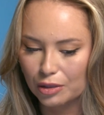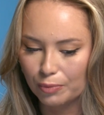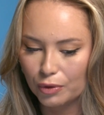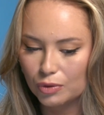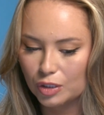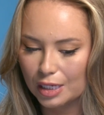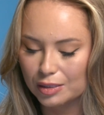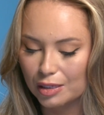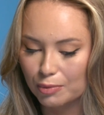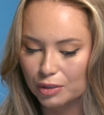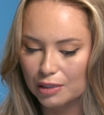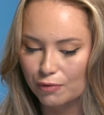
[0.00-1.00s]
the Blue Jays'
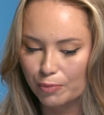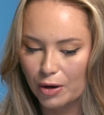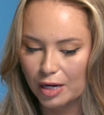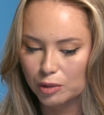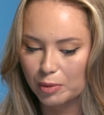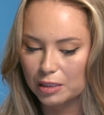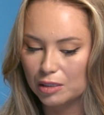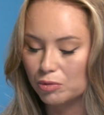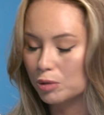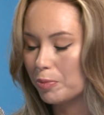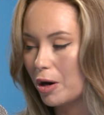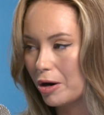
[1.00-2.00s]
#7 prospect. He
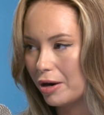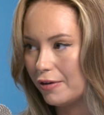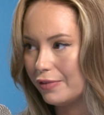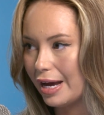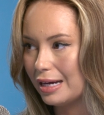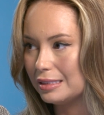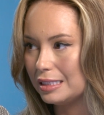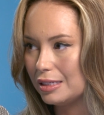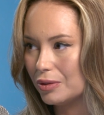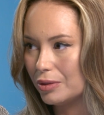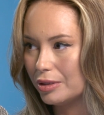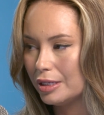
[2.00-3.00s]
was part of that
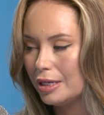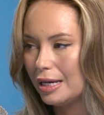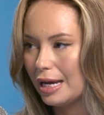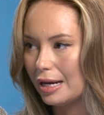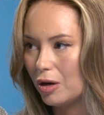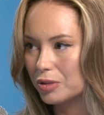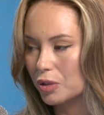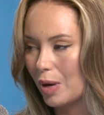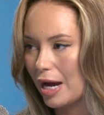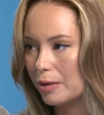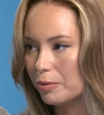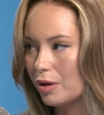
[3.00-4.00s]
deal, and also
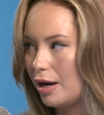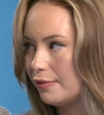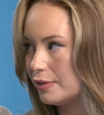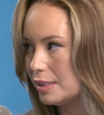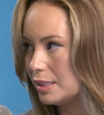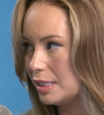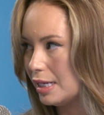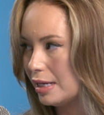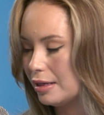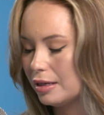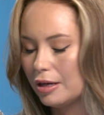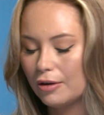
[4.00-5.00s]
Adam
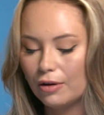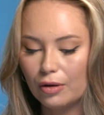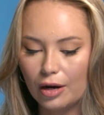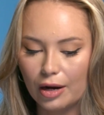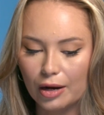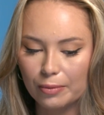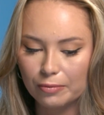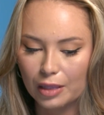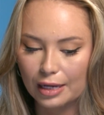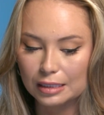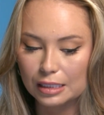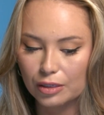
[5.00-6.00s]
Kloffenstein.
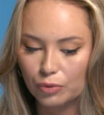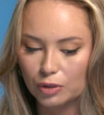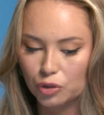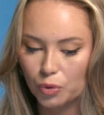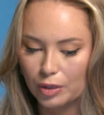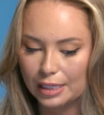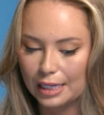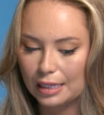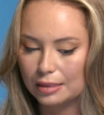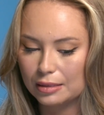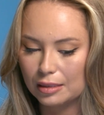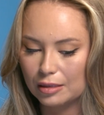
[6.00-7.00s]
That deal with Jordan
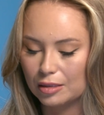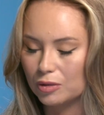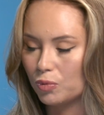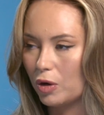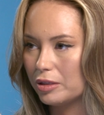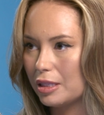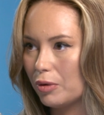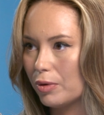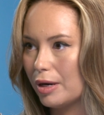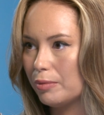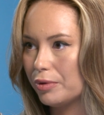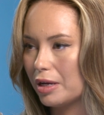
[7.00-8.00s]
Hicks is what they
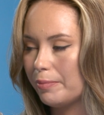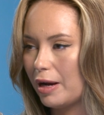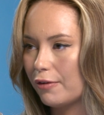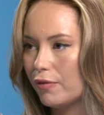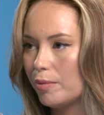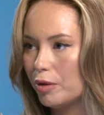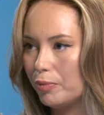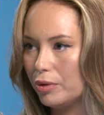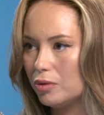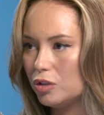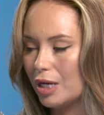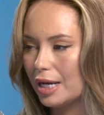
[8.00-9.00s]
were able to get back from the
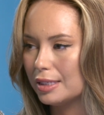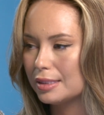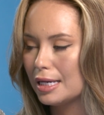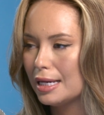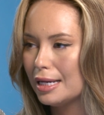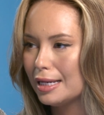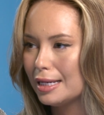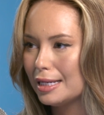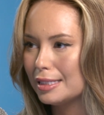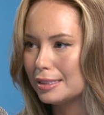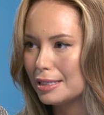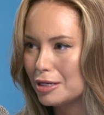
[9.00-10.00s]
Blue Jays.
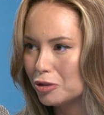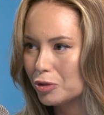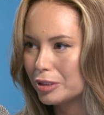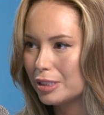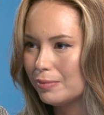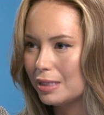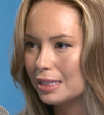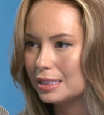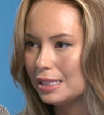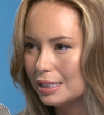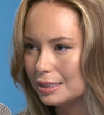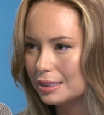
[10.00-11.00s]
It's interesting because
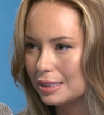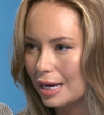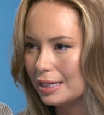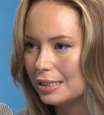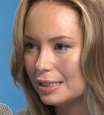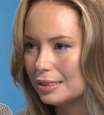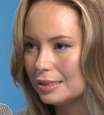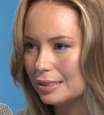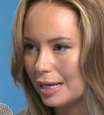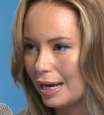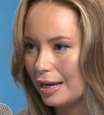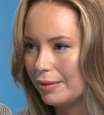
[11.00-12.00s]
he has said his
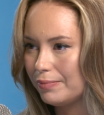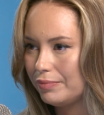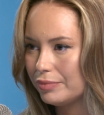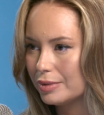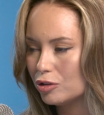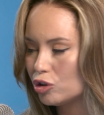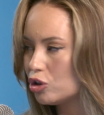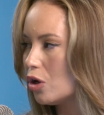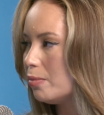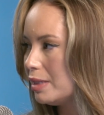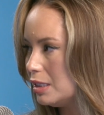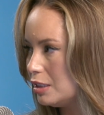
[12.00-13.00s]
name
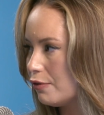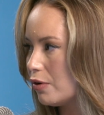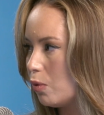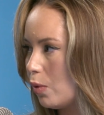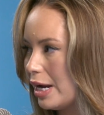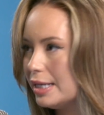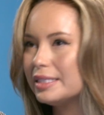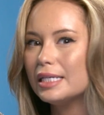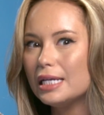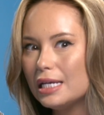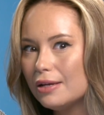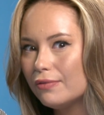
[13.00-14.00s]
so many different ways,
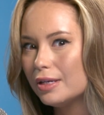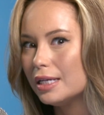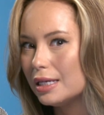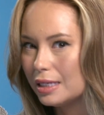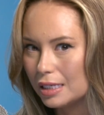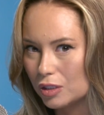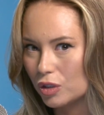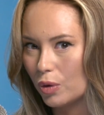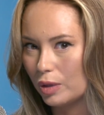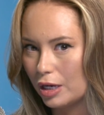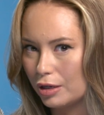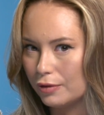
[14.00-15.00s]
even in his
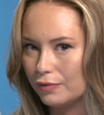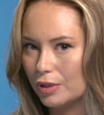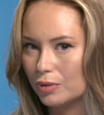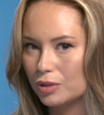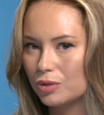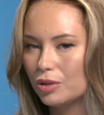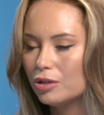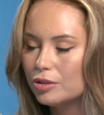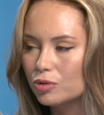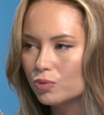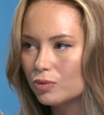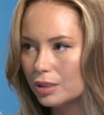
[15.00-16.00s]
own interviews. So
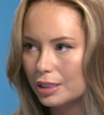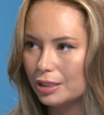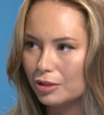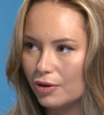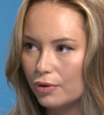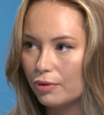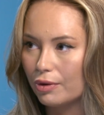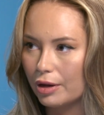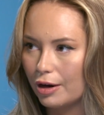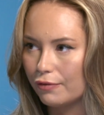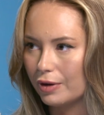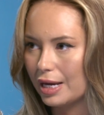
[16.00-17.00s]
there's really no
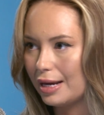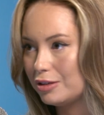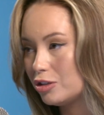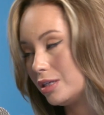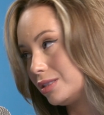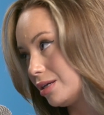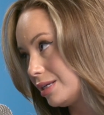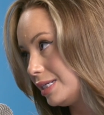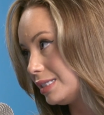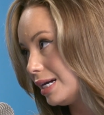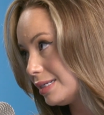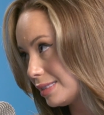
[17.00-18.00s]
clarification until he
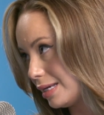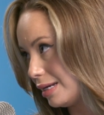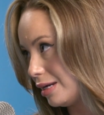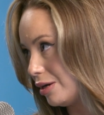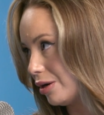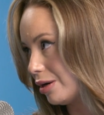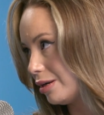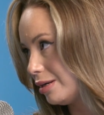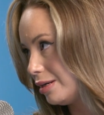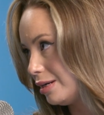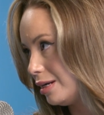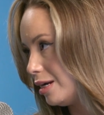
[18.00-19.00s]
does get here
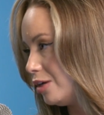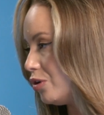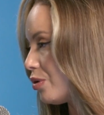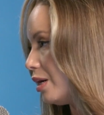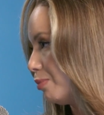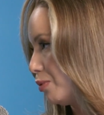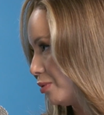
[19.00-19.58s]
and you're able